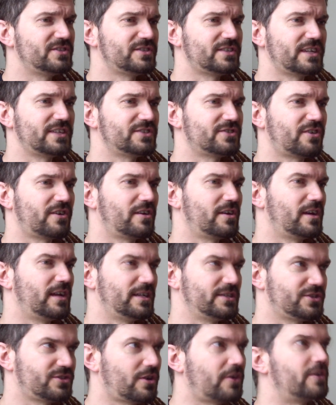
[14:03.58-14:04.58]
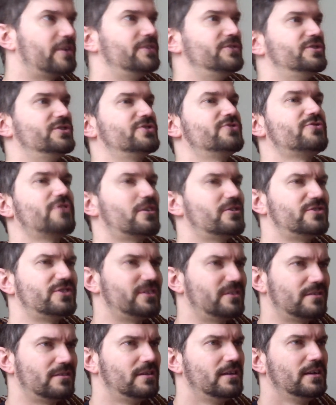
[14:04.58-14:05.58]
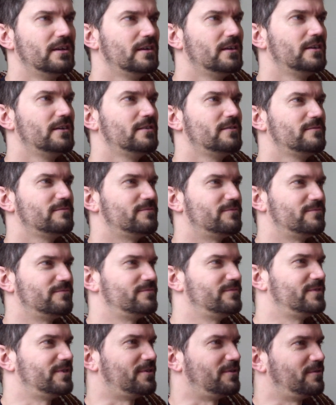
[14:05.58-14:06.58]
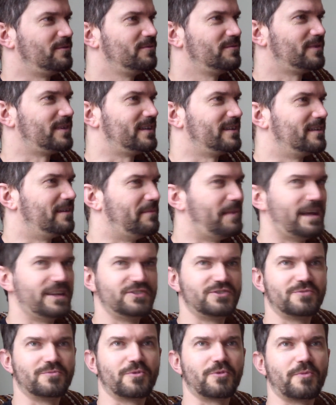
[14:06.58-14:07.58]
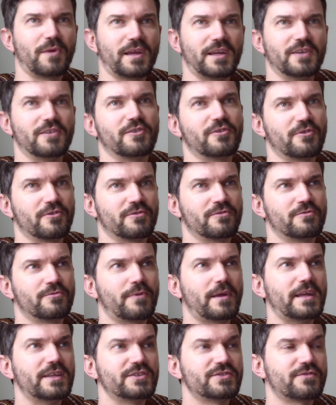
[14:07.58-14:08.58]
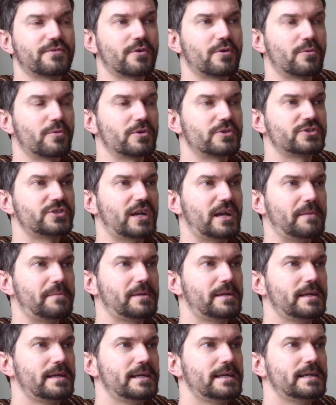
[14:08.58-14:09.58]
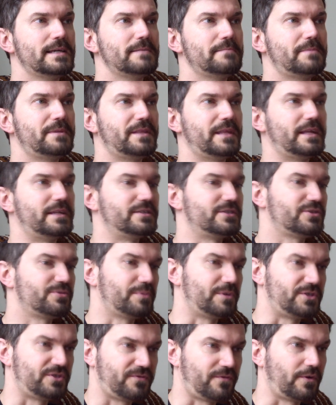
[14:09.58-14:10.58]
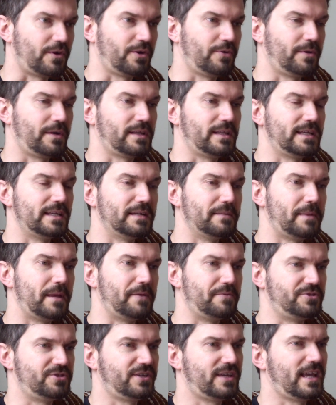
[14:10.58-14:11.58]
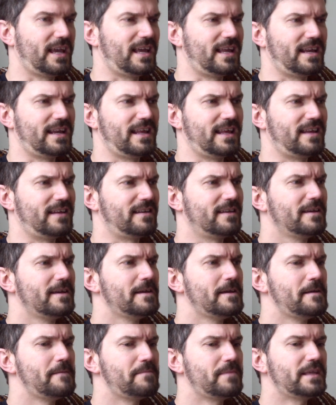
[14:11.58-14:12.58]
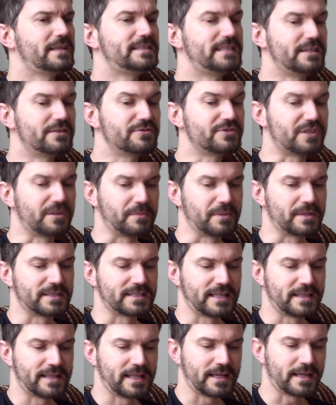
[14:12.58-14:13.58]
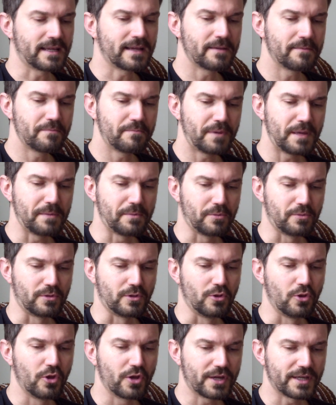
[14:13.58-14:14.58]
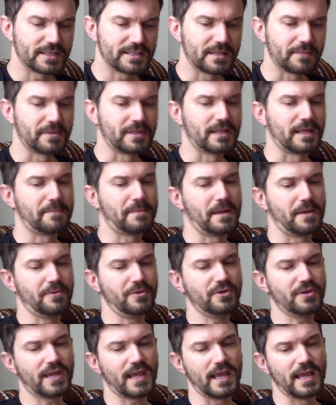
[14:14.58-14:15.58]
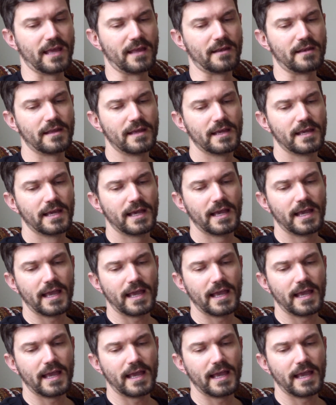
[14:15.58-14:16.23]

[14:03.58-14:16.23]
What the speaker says: much since I started. I started just charging, what I imagined were regular rates for a workshop, but then switched very quickly into pay what you can. And it's interesting because I think people would look at something like pay what you can,